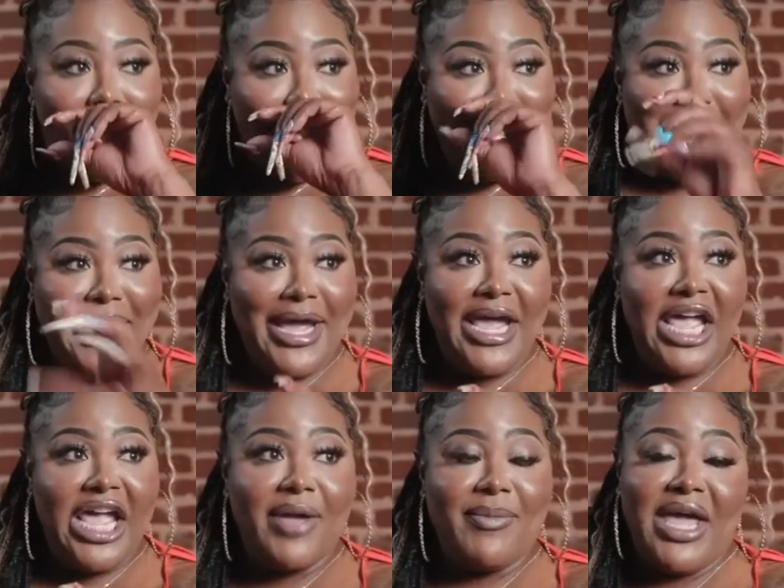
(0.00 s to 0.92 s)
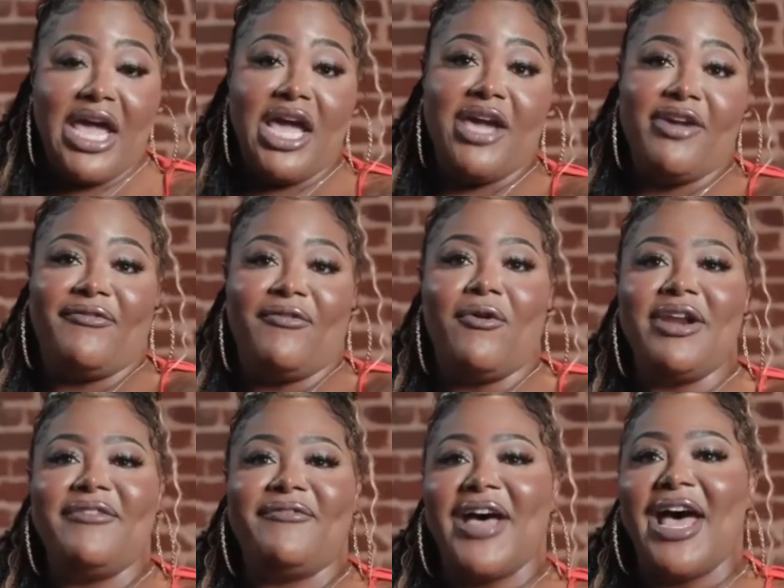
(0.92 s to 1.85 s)
I am a
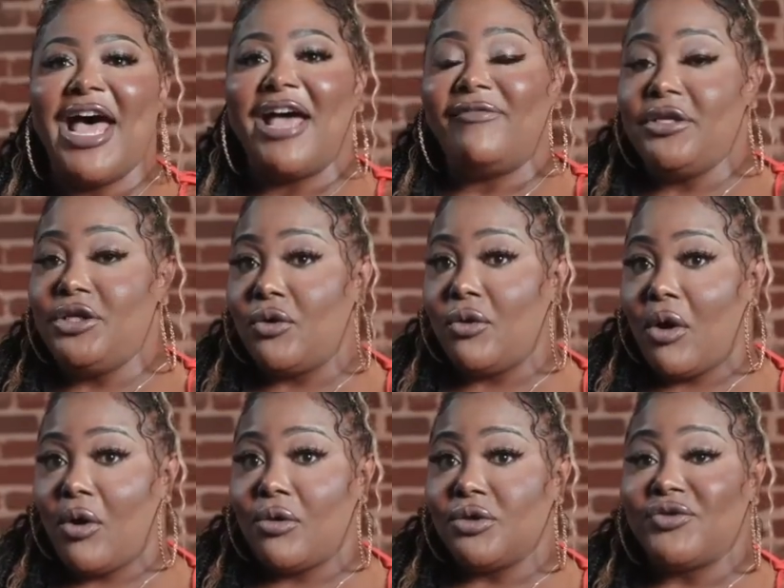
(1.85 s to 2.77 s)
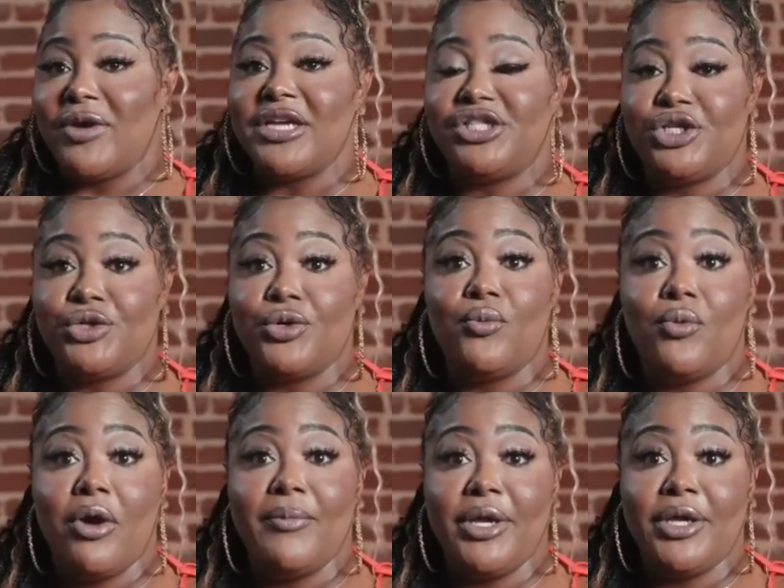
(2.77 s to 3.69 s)
45 year old transgender
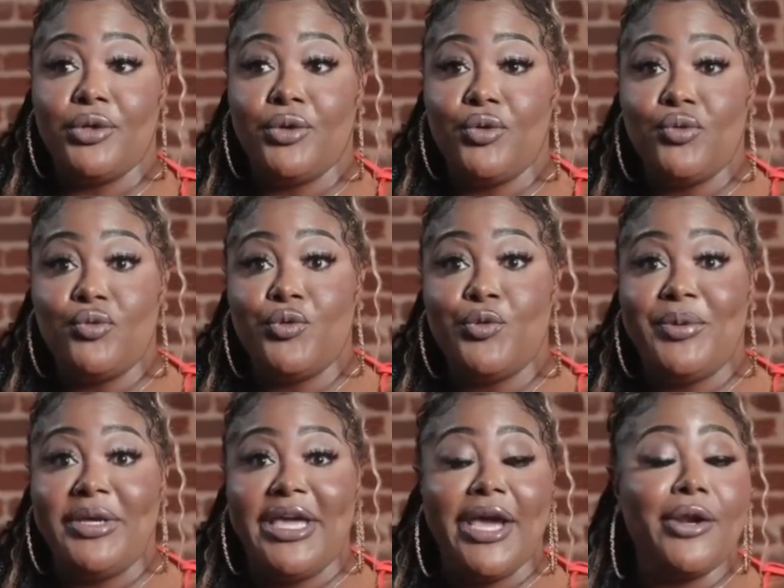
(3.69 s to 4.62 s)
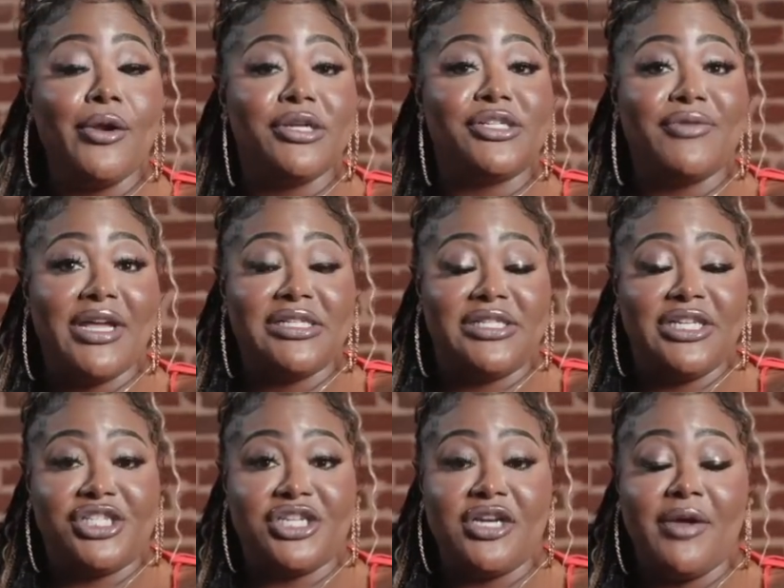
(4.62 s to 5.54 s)
woman who began her
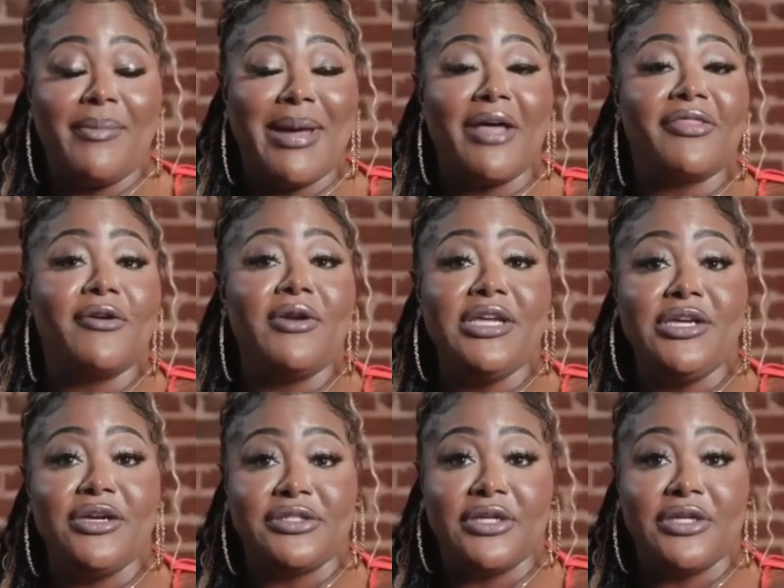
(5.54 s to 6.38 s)
transition about 30 years